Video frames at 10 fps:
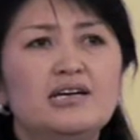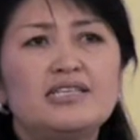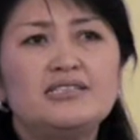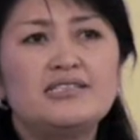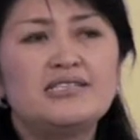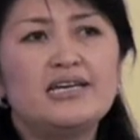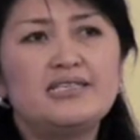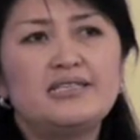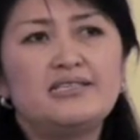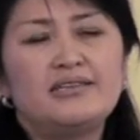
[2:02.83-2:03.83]
I
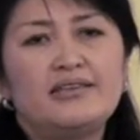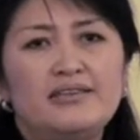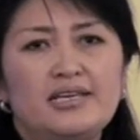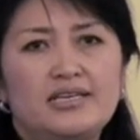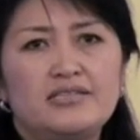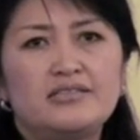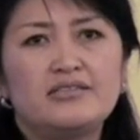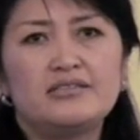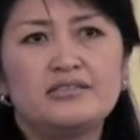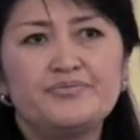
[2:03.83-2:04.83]
decided
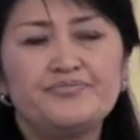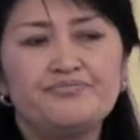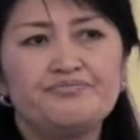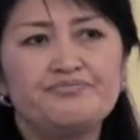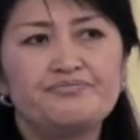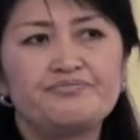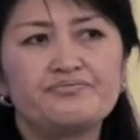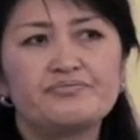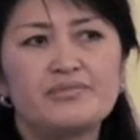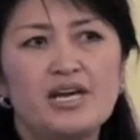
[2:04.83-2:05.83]
that
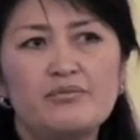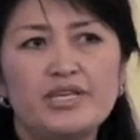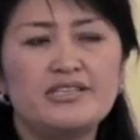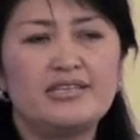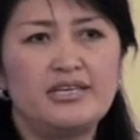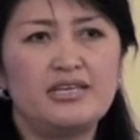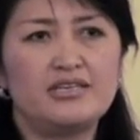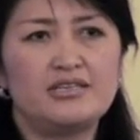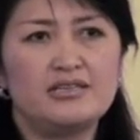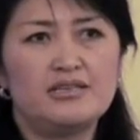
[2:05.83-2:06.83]
I must think
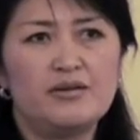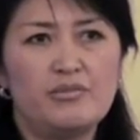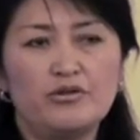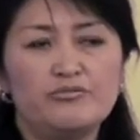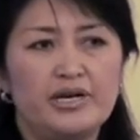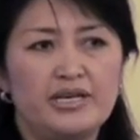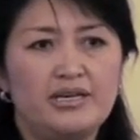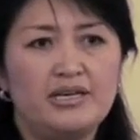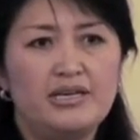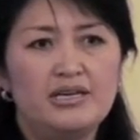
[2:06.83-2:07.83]
about
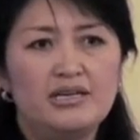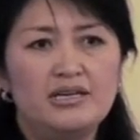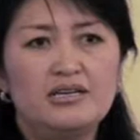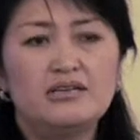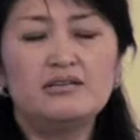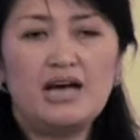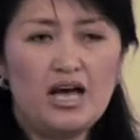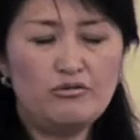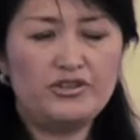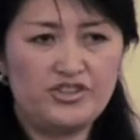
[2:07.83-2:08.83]

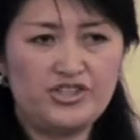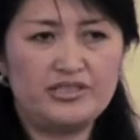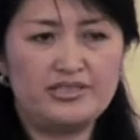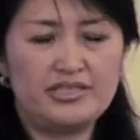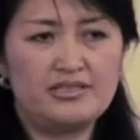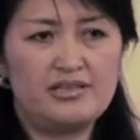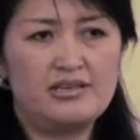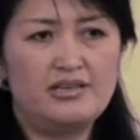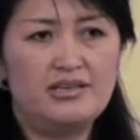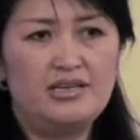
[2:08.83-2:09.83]
our children,
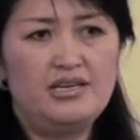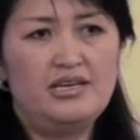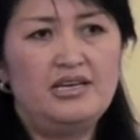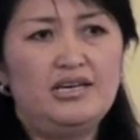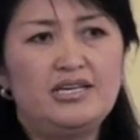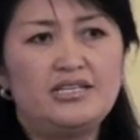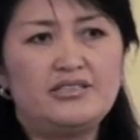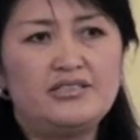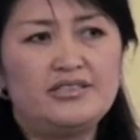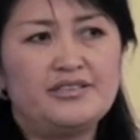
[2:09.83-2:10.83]

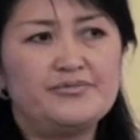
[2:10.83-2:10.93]
and